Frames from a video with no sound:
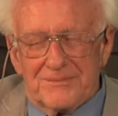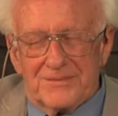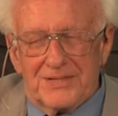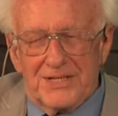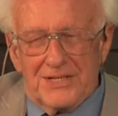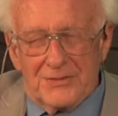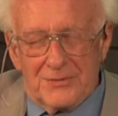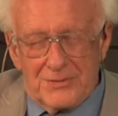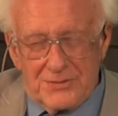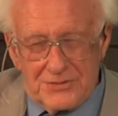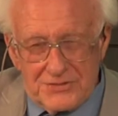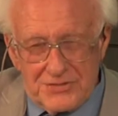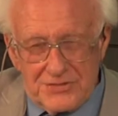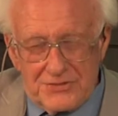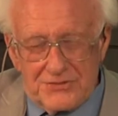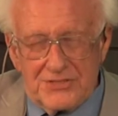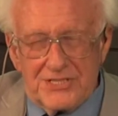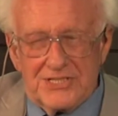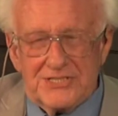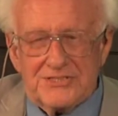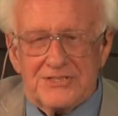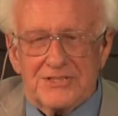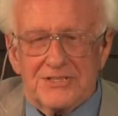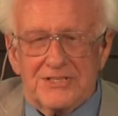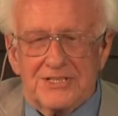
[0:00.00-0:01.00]
in
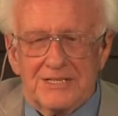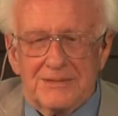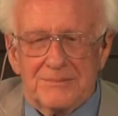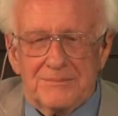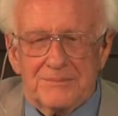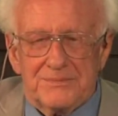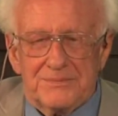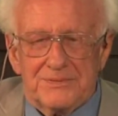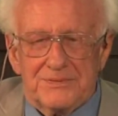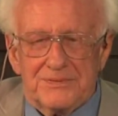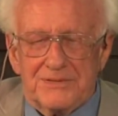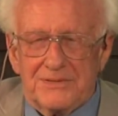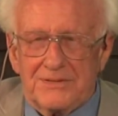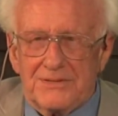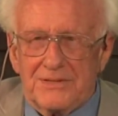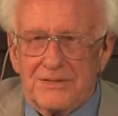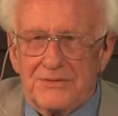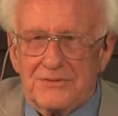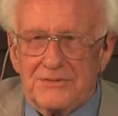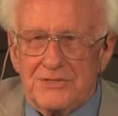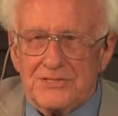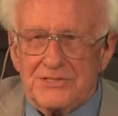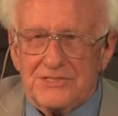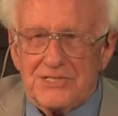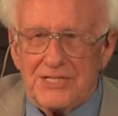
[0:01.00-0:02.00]
concentration camp
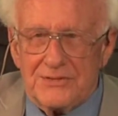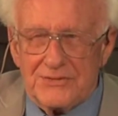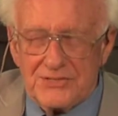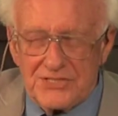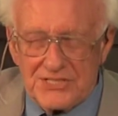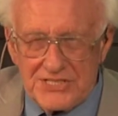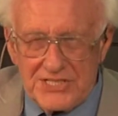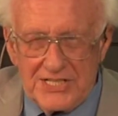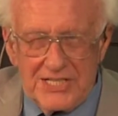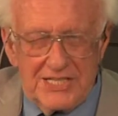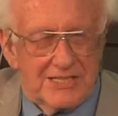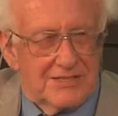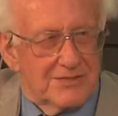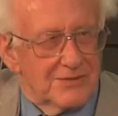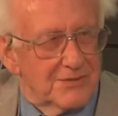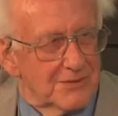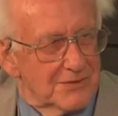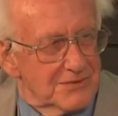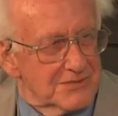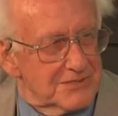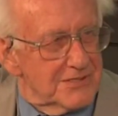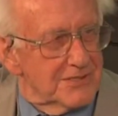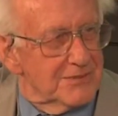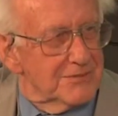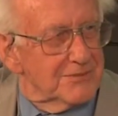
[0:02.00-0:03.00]
just outside
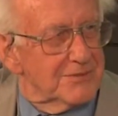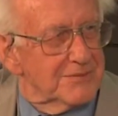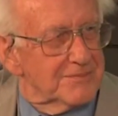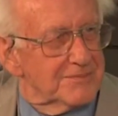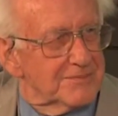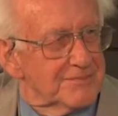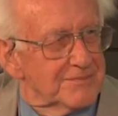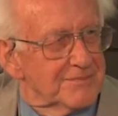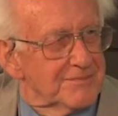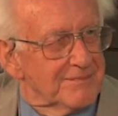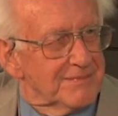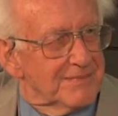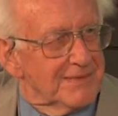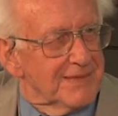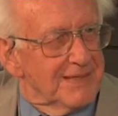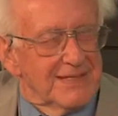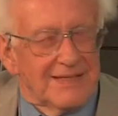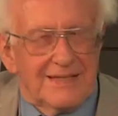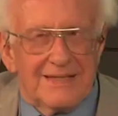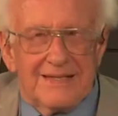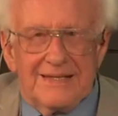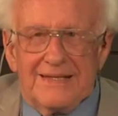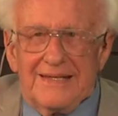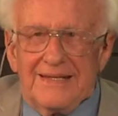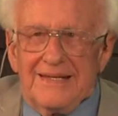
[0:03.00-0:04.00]
Oslo.
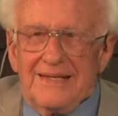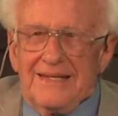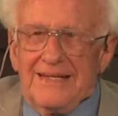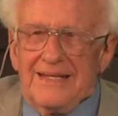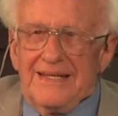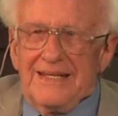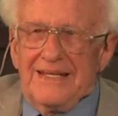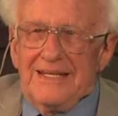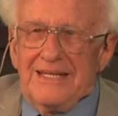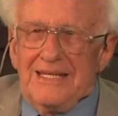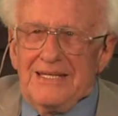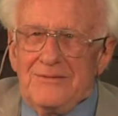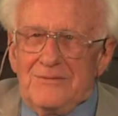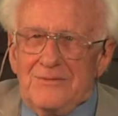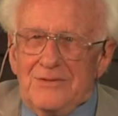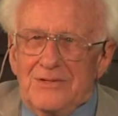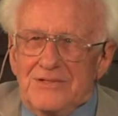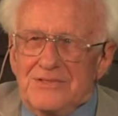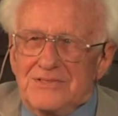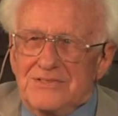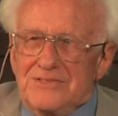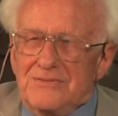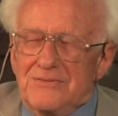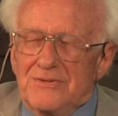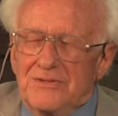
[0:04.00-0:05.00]
He
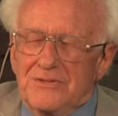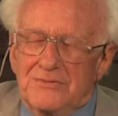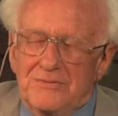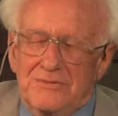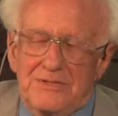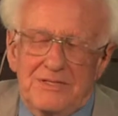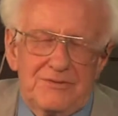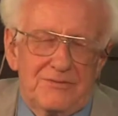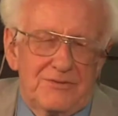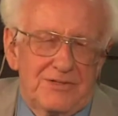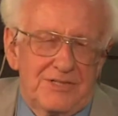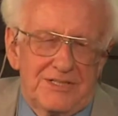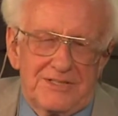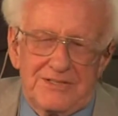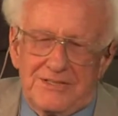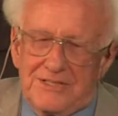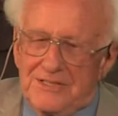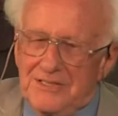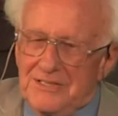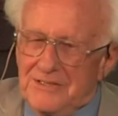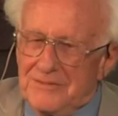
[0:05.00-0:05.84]
was what we were